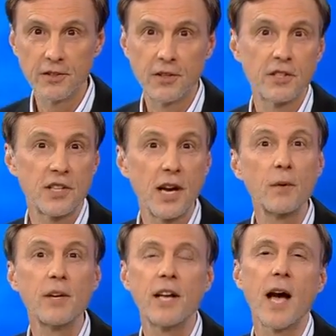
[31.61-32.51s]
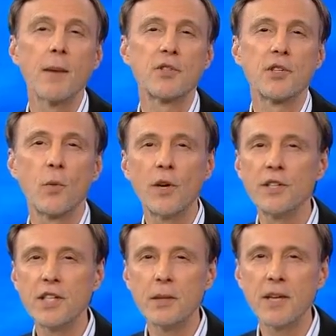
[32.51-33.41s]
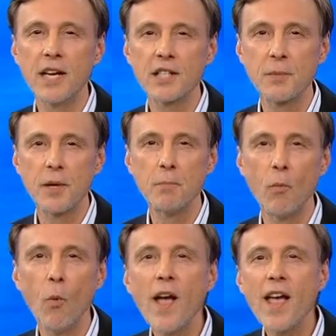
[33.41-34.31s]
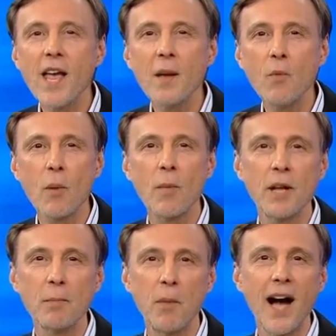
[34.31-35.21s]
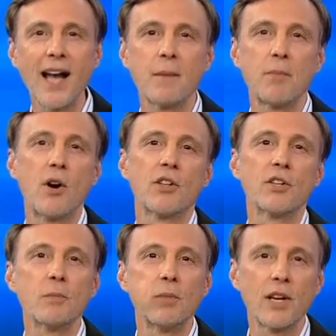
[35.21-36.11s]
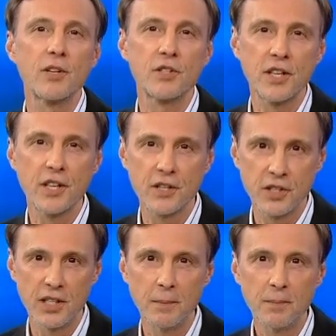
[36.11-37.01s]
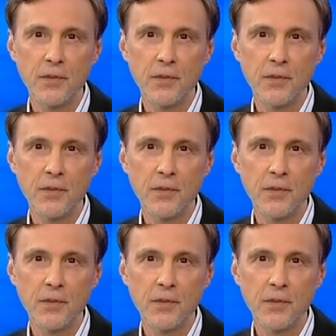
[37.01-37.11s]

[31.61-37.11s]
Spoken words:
There are salary caps so that one team can't spend way more money buying up all the good players than another team.